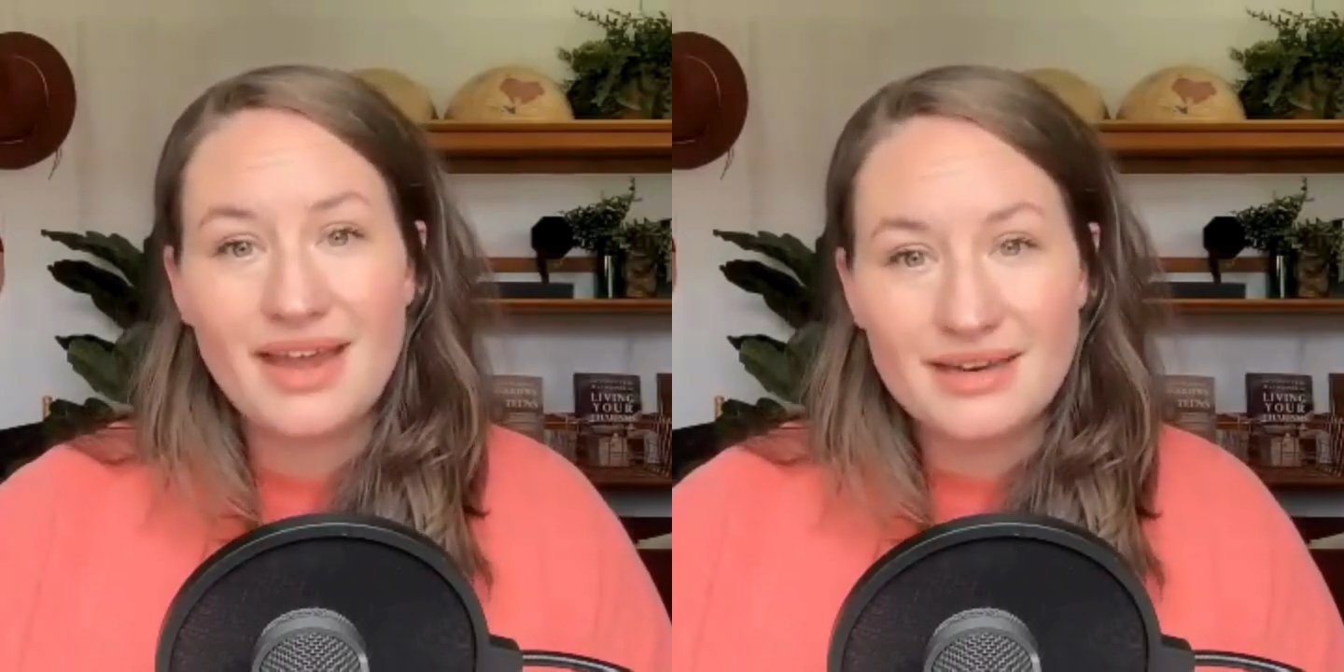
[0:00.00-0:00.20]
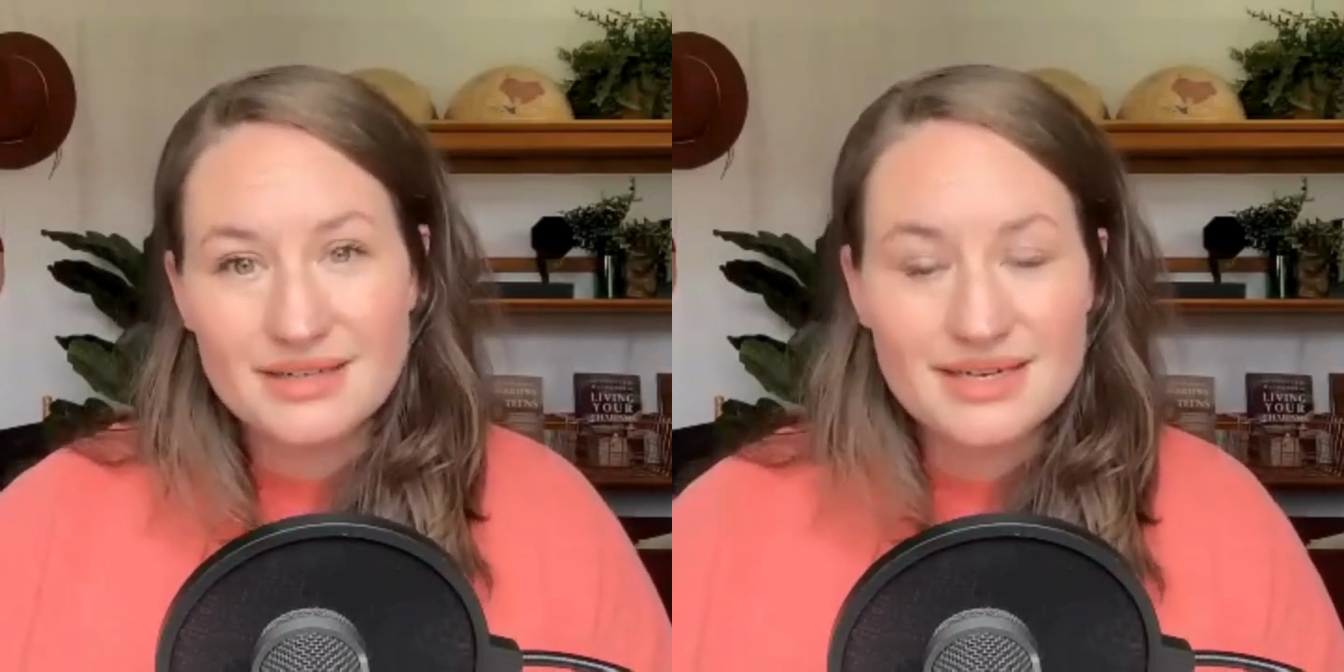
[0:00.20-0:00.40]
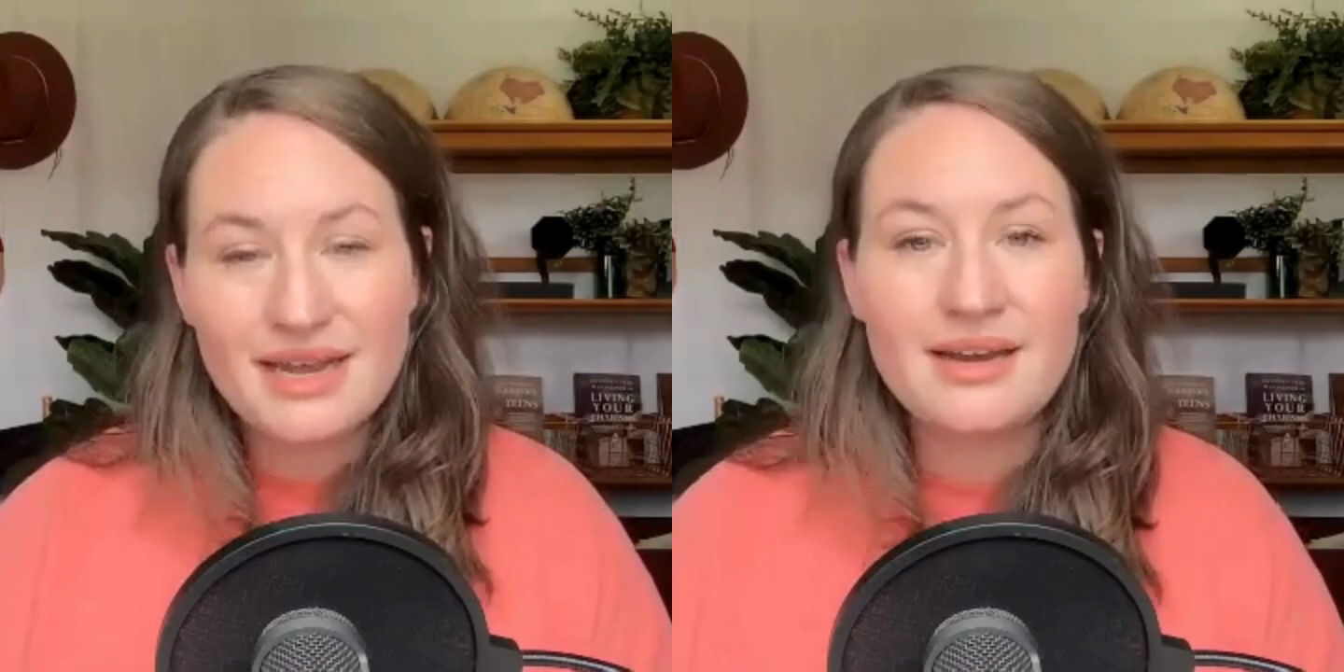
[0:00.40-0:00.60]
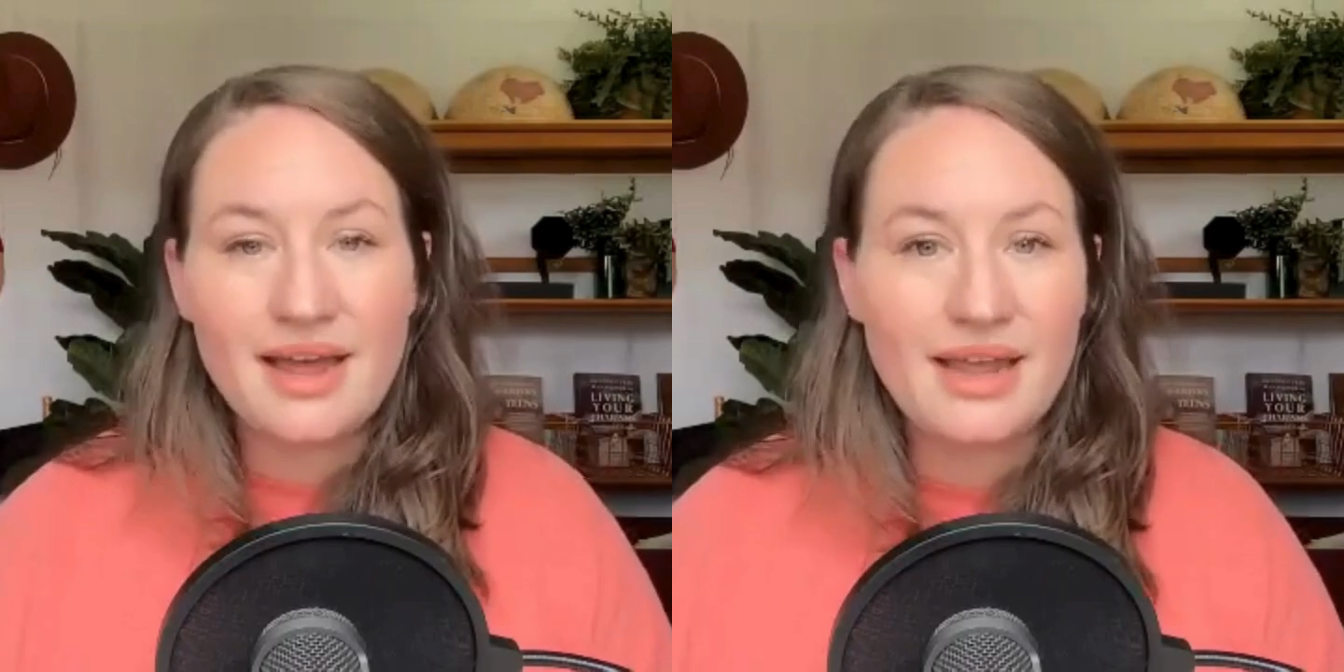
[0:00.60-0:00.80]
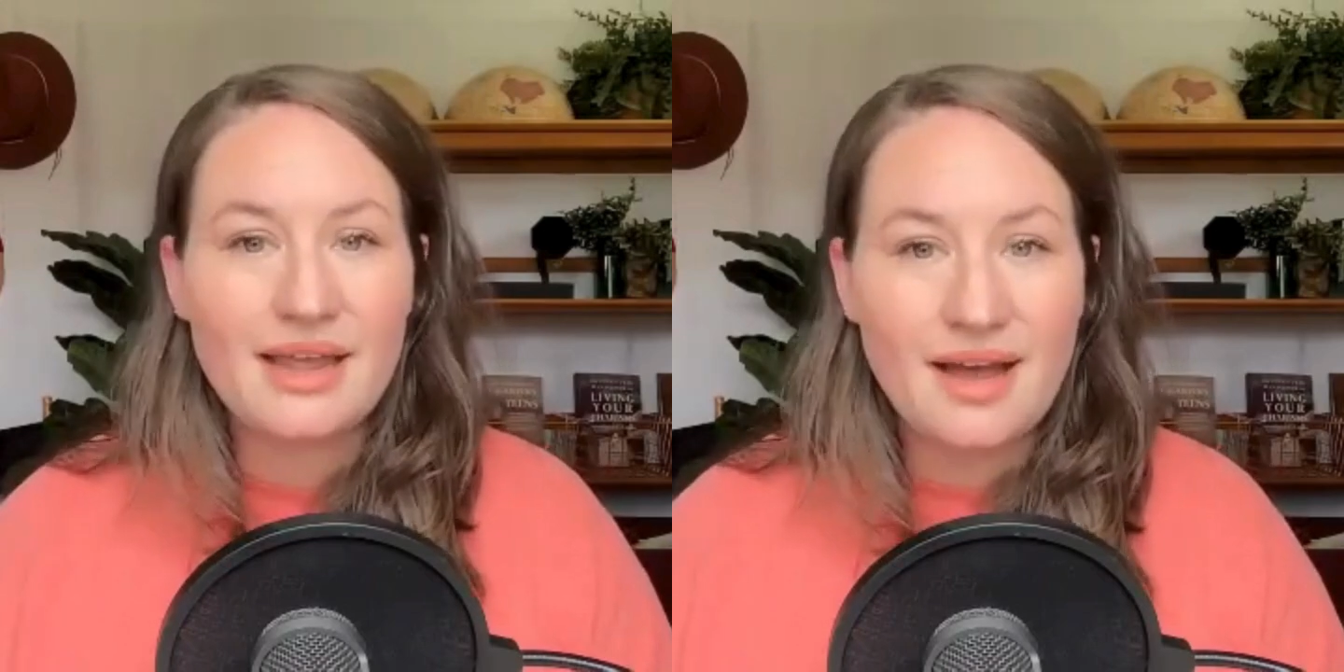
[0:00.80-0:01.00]
a date
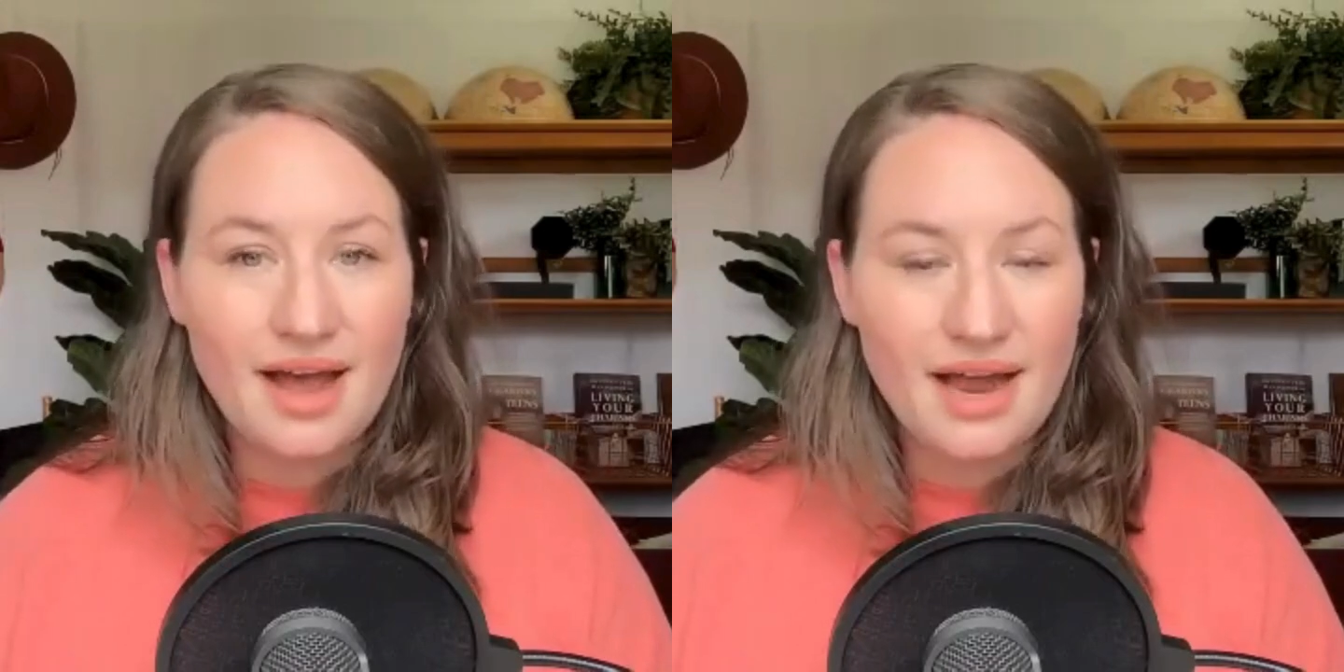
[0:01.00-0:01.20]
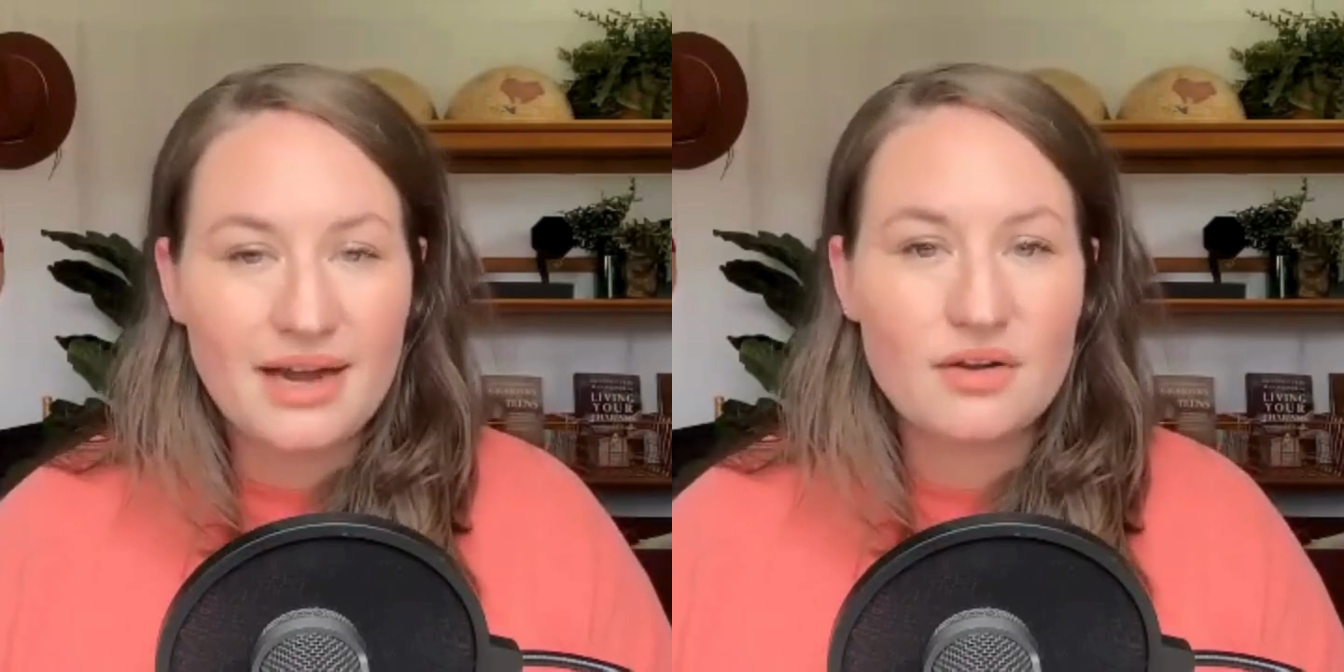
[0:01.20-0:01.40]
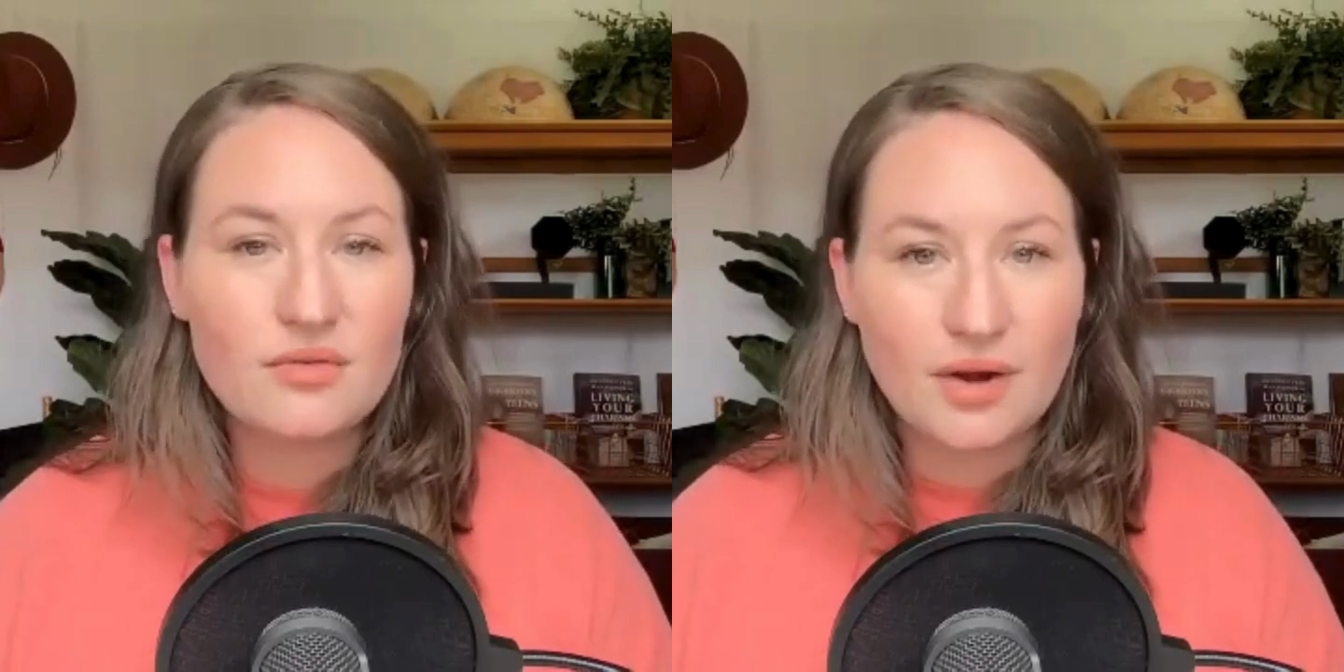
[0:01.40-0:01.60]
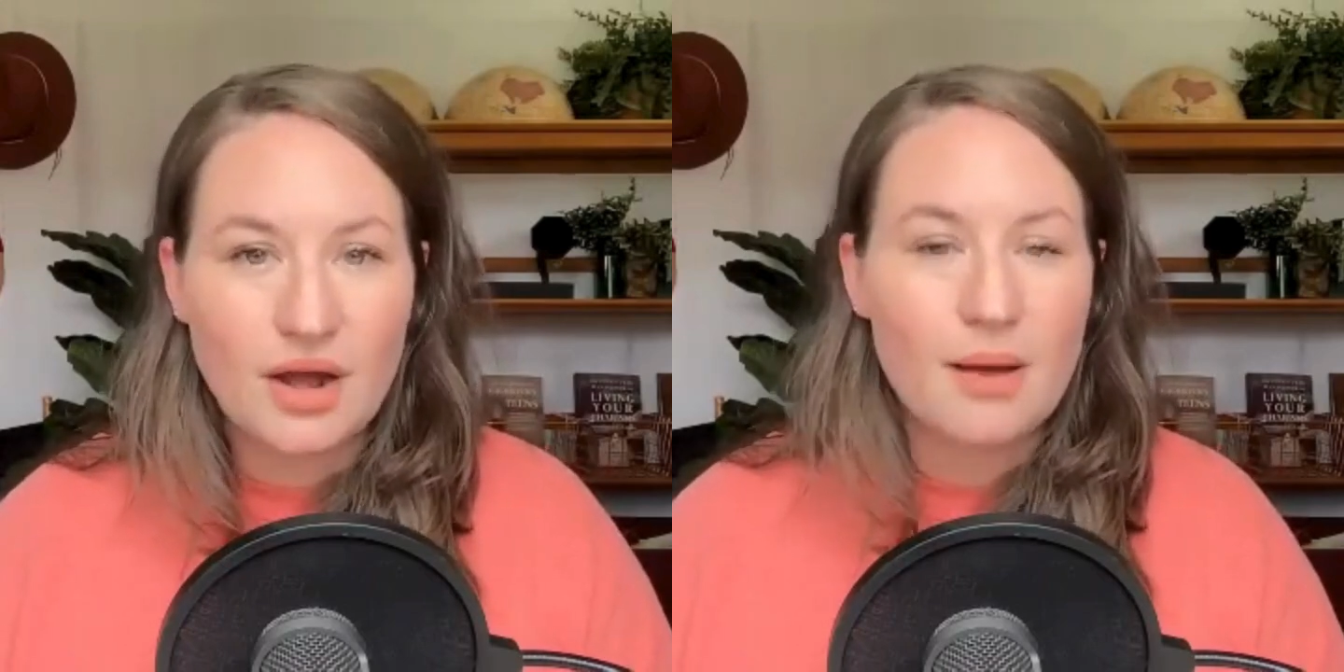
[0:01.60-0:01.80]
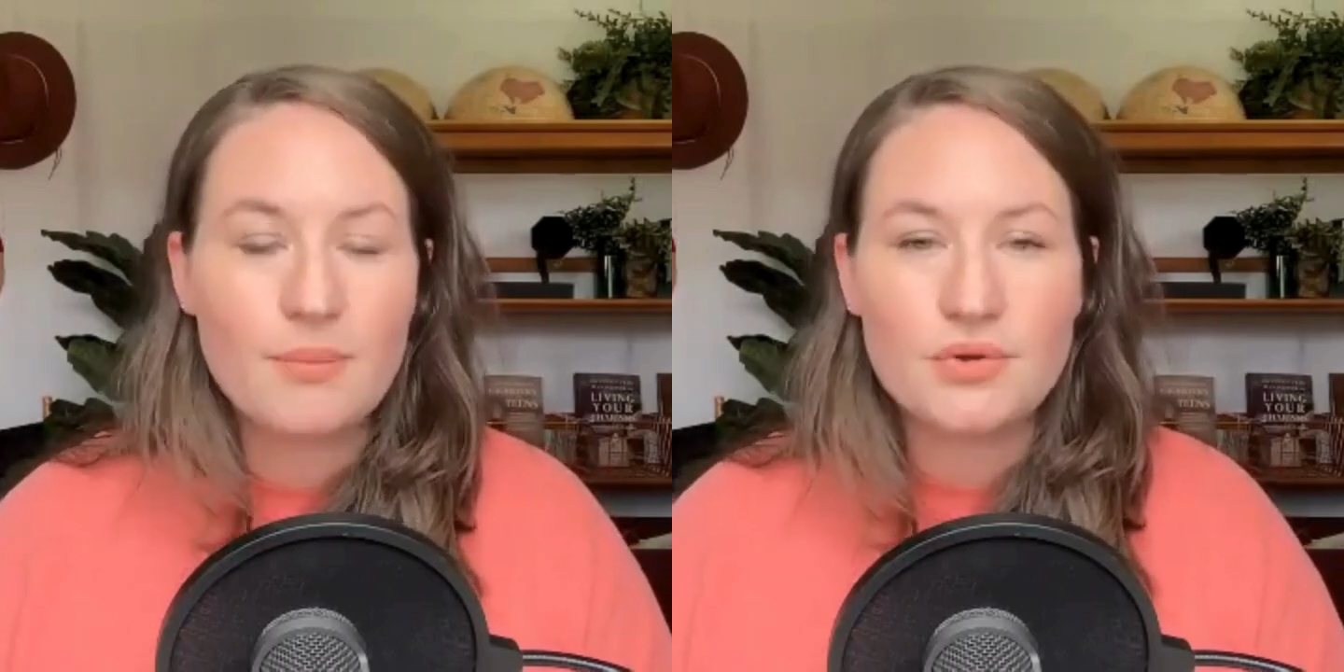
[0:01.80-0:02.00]
night guide for
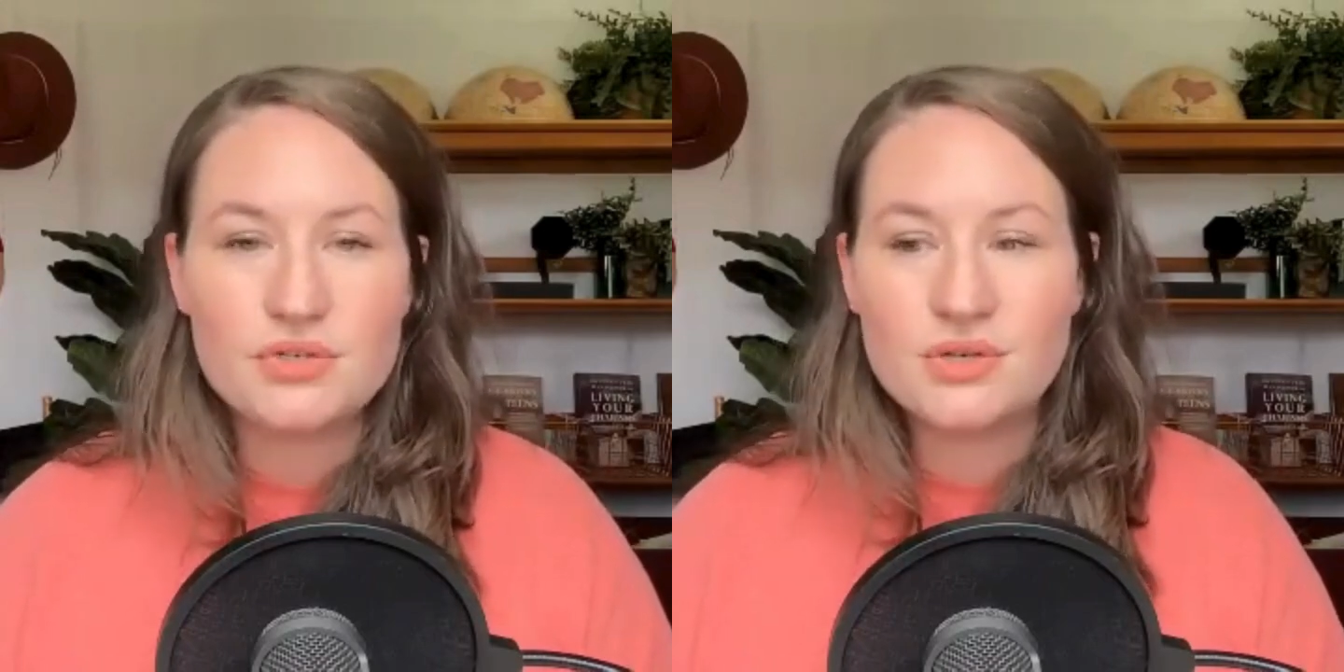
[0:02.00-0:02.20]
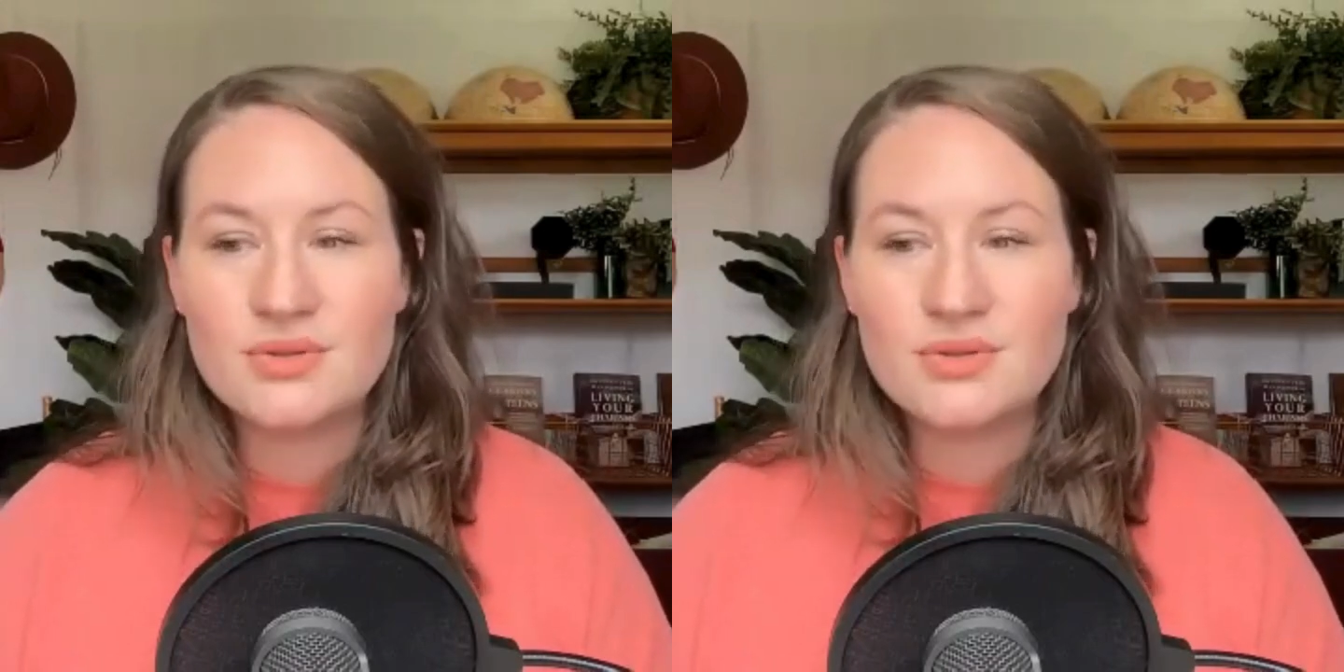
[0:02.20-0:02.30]
couples.